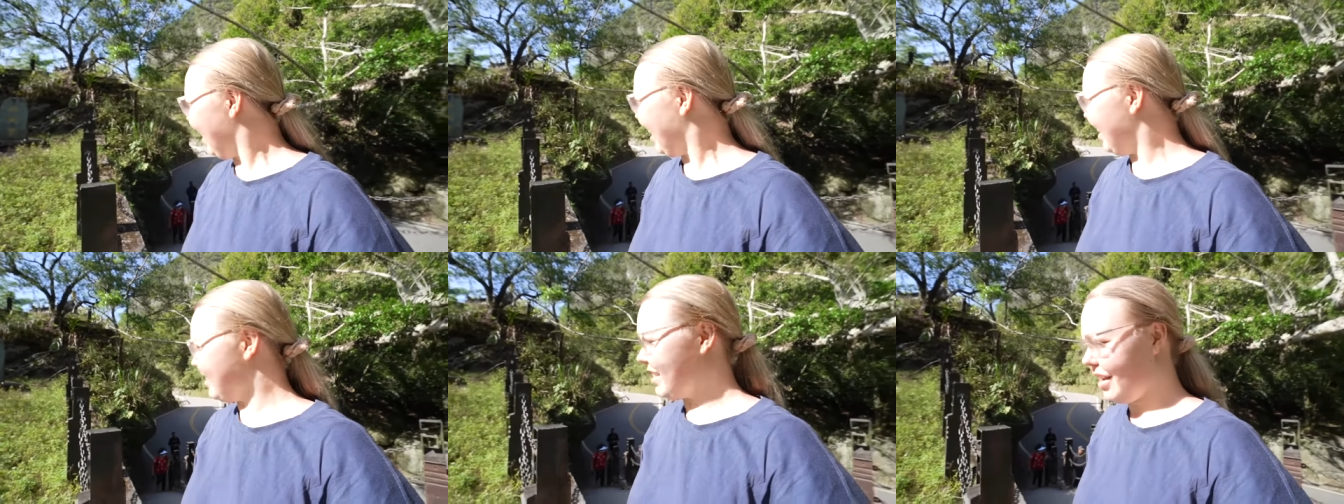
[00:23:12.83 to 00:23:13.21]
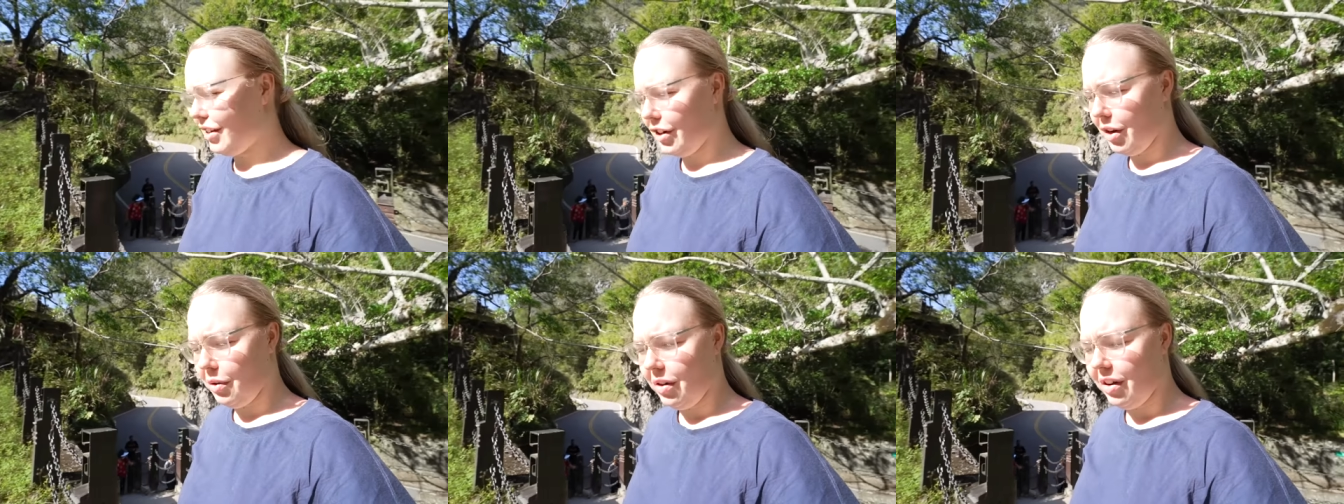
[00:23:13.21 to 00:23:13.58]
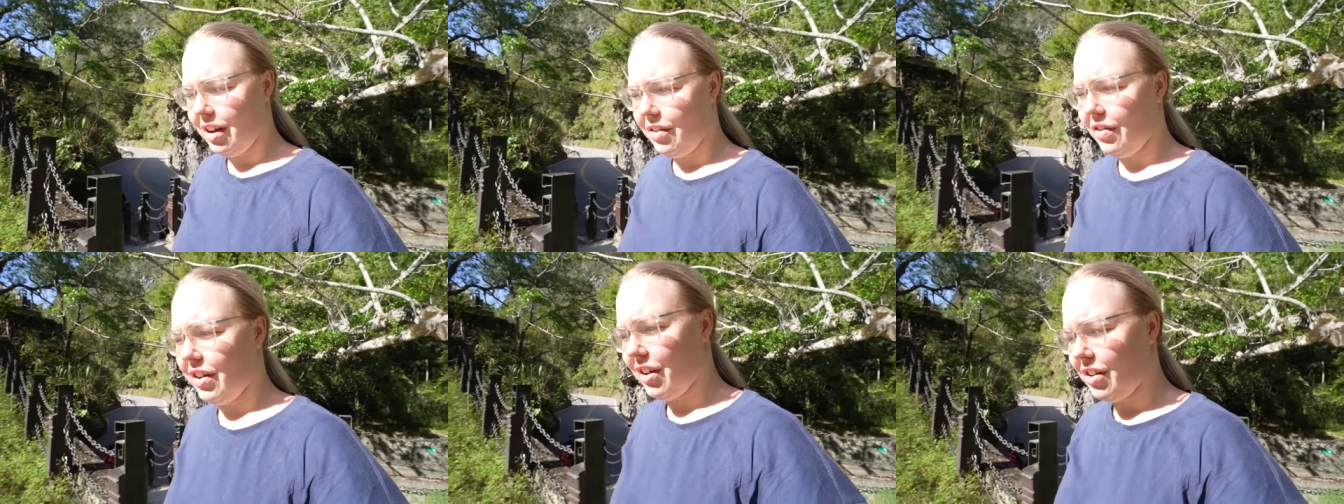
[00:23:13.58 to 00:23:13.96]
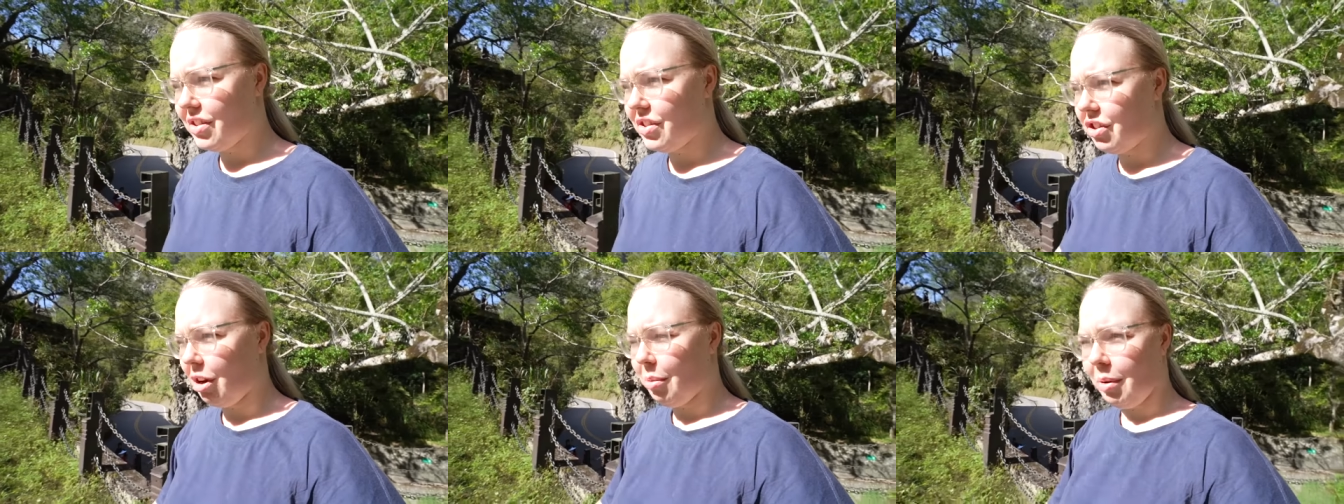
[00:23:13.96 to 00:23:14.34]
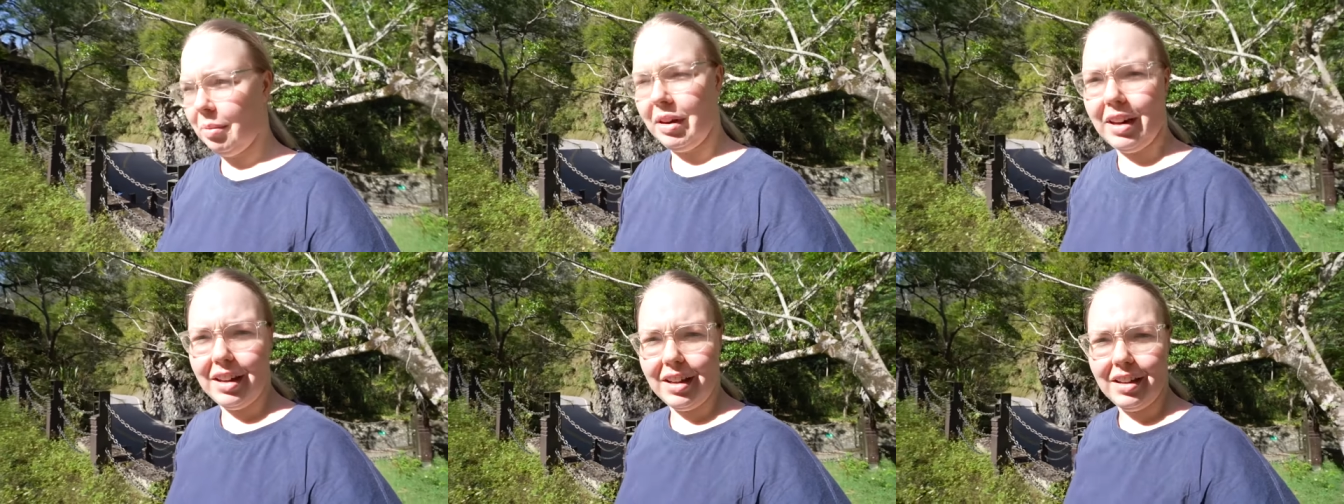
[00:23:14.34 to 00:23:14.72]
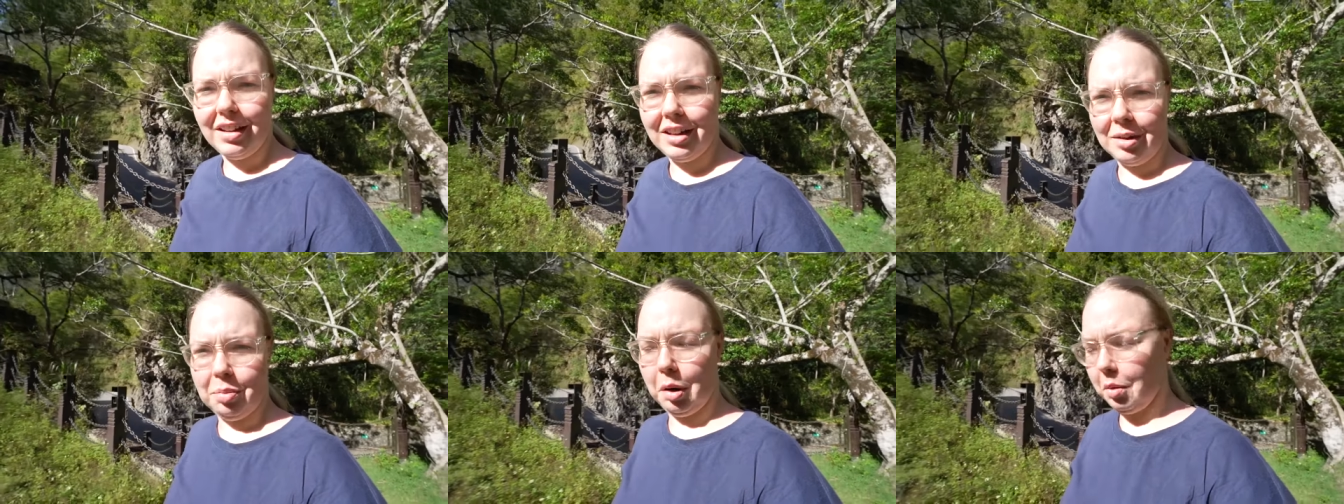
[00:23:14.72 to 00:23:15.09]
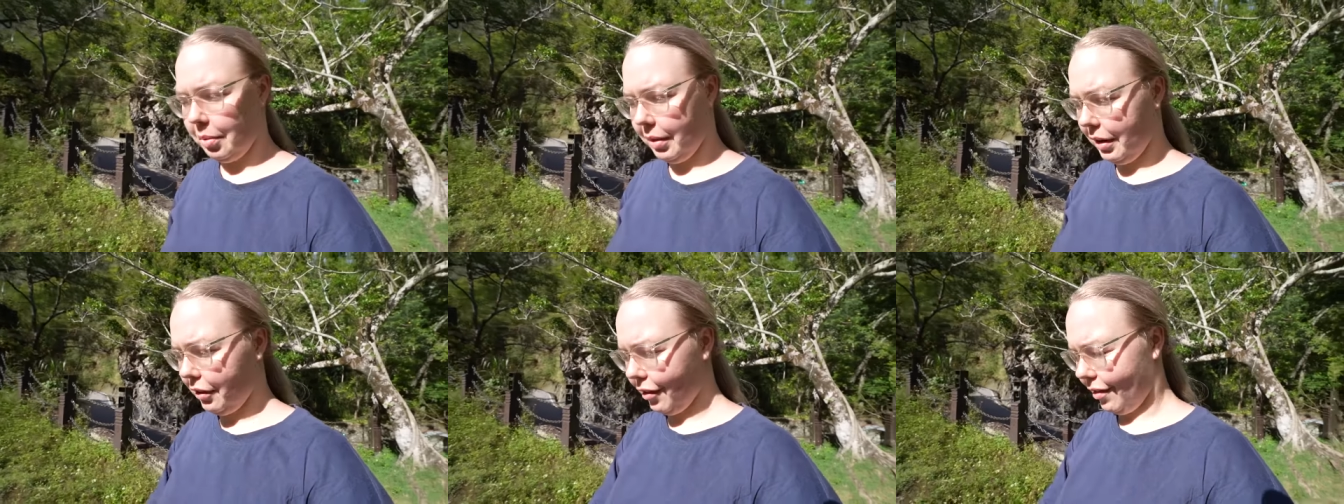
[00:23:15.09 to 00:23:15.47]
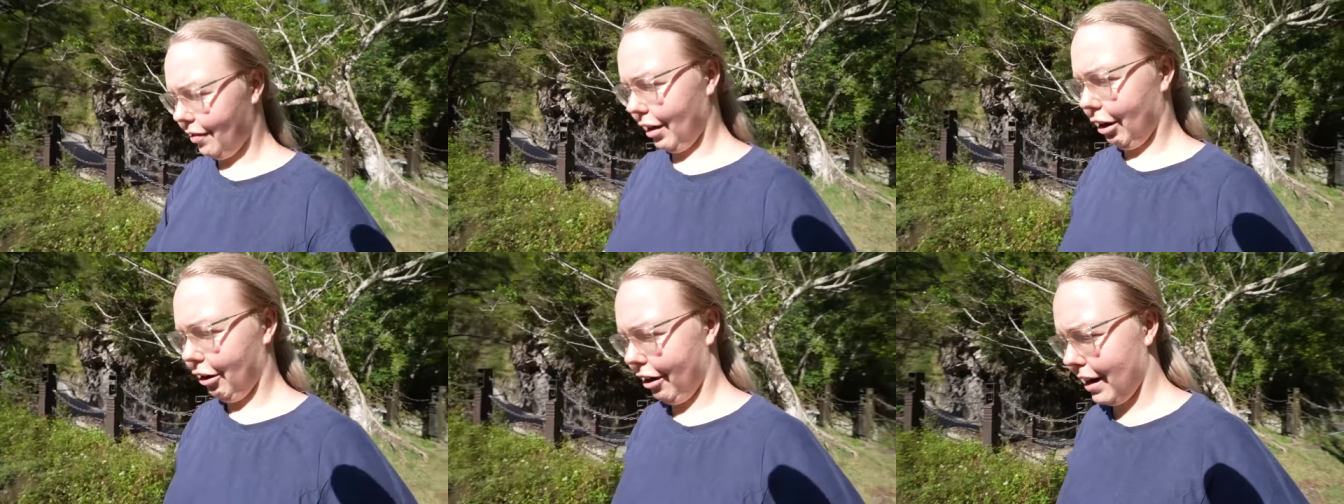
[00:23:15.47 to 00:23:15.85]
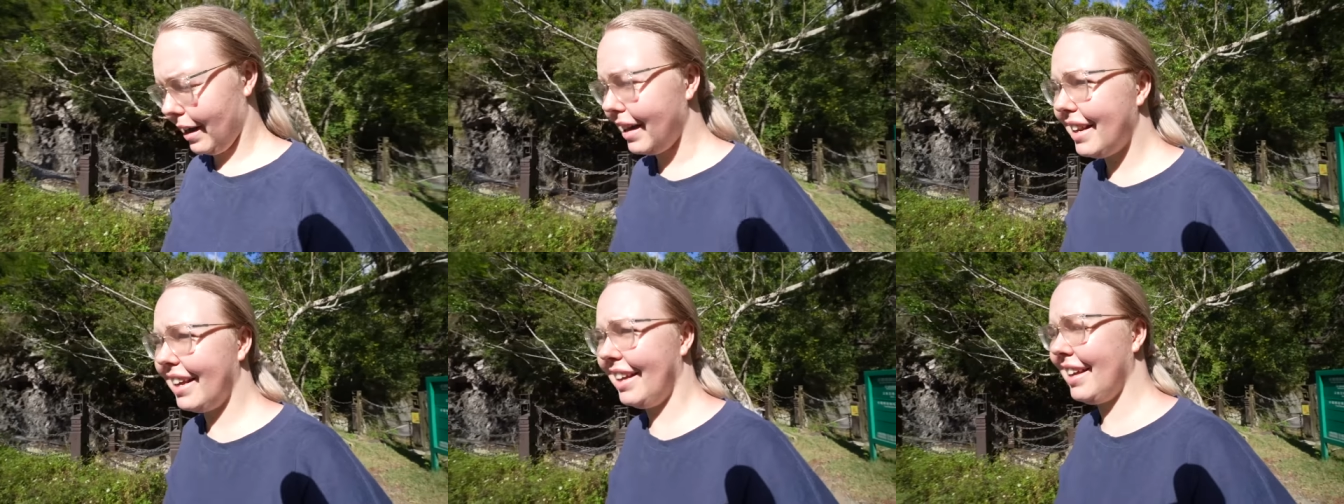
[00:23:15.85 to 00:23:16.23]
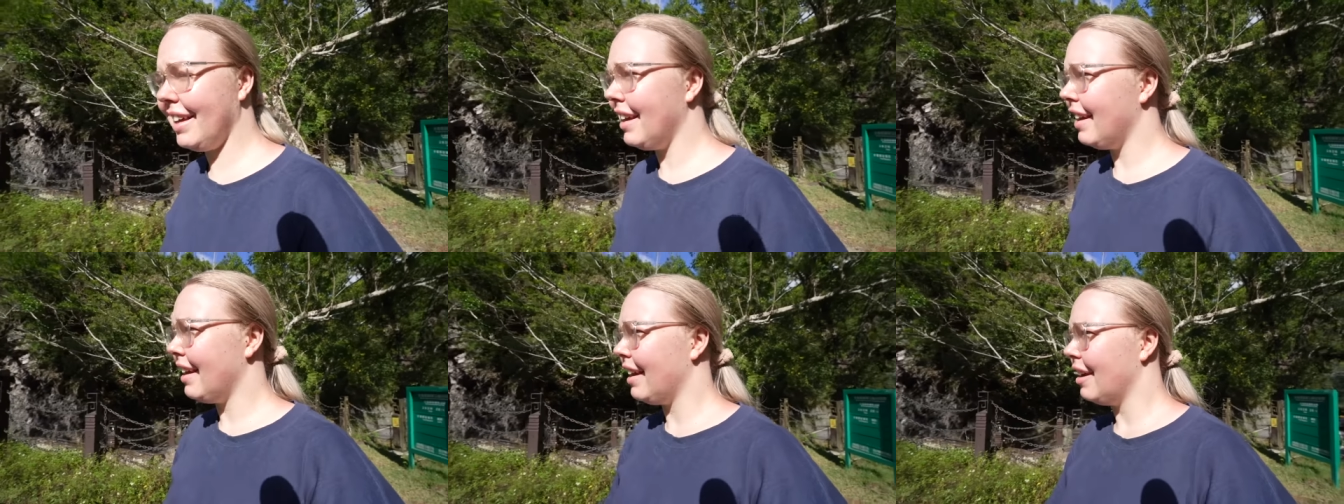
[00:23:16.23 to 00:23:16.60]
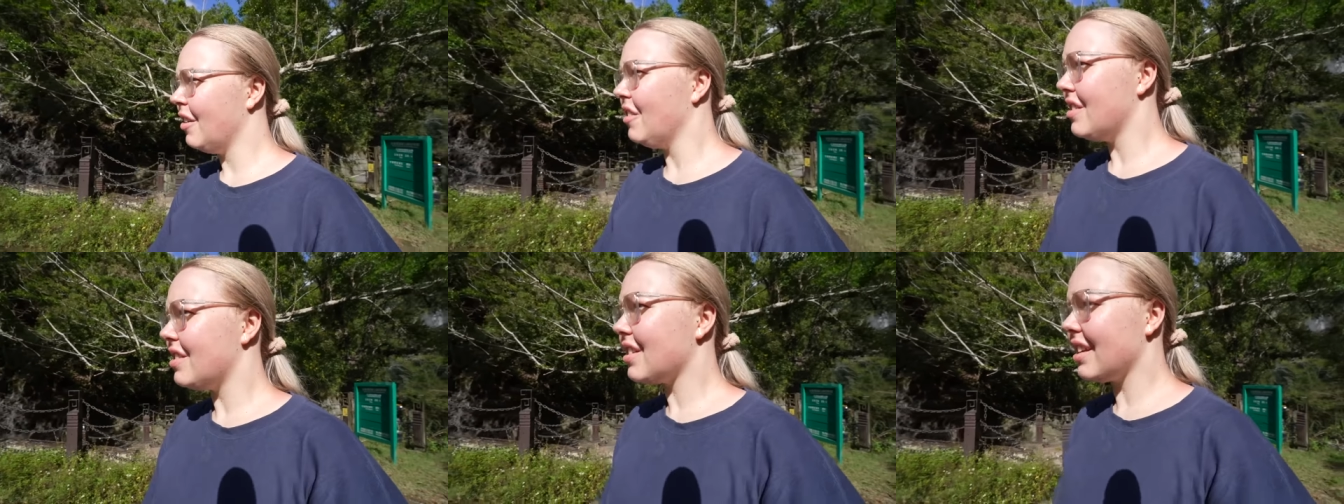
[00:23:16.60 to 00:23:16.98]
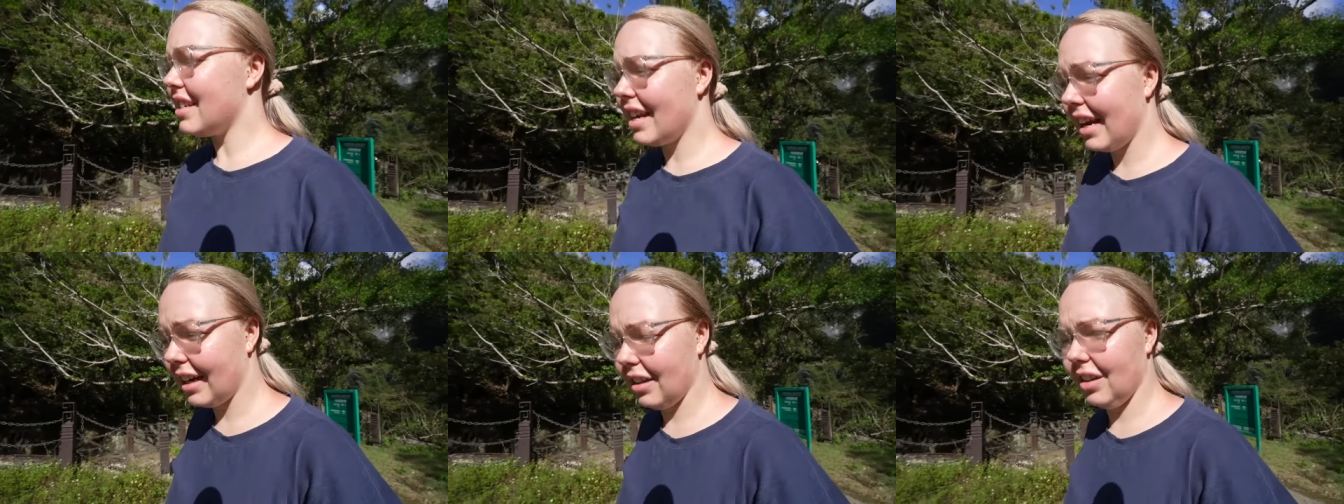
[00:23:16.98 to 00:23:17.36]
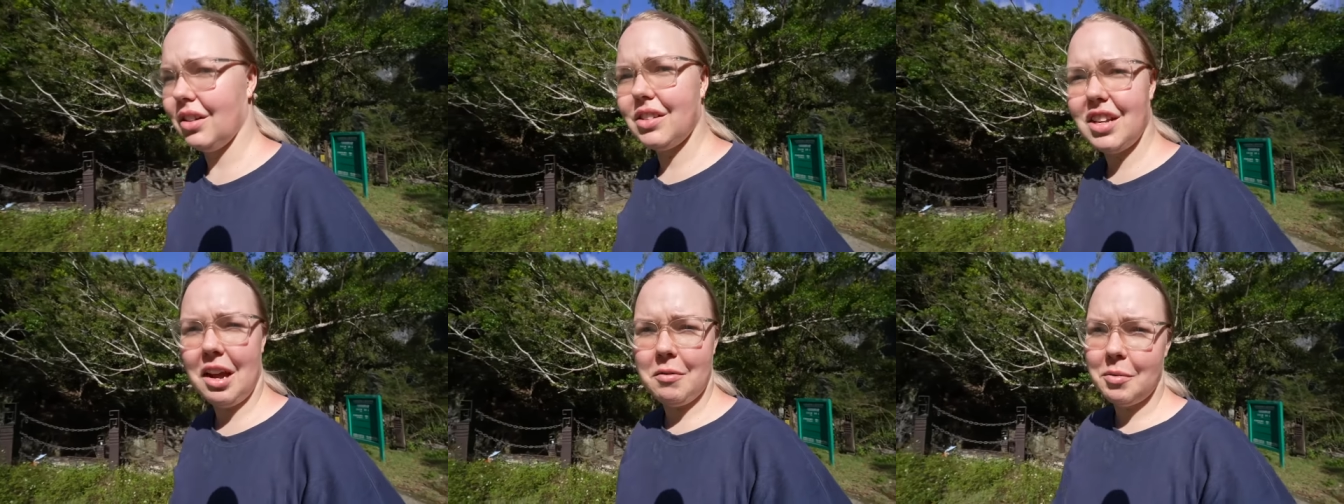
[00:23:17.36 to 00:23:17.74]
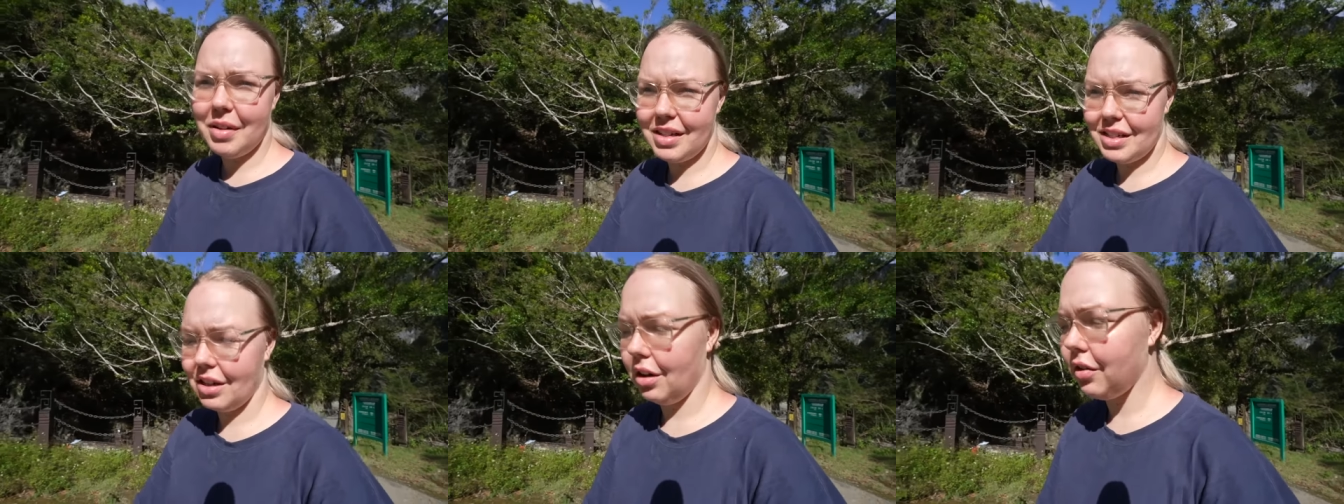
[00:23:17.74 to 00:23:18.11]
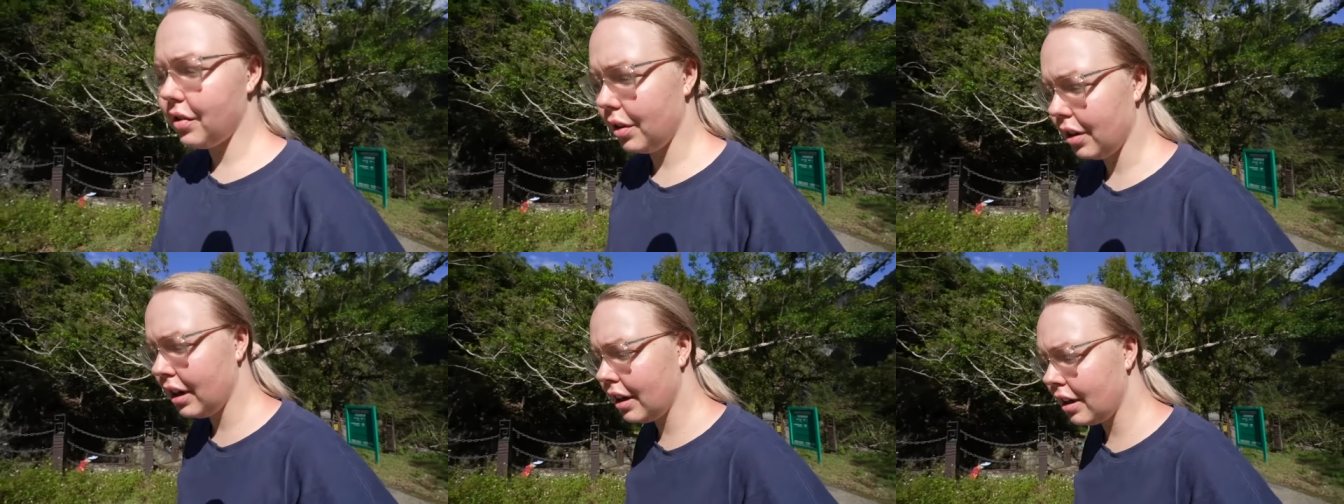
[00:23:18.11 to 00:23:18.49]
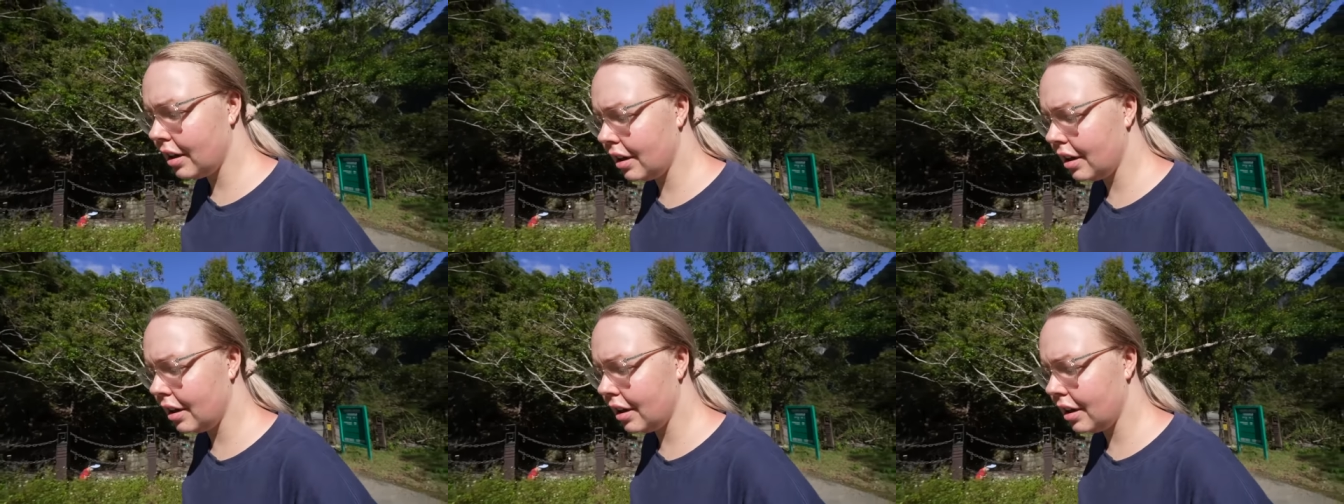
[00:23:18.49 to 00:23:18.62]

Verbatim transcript: I said, you know what, if I don't stop I'm gonna probably re regret it. It's gonna take a little time to myself and